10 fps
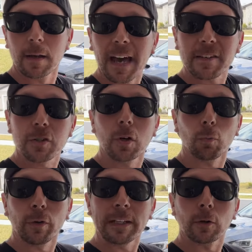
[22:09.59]
That is gonna
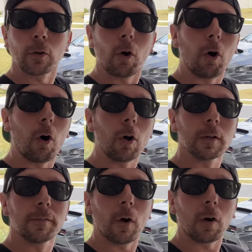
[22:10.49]
relearn
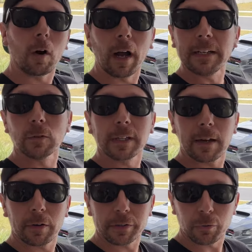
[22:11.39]
all of our idle
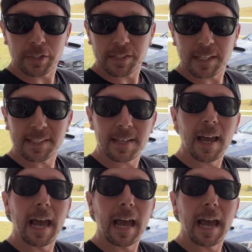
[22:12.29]
characteristics.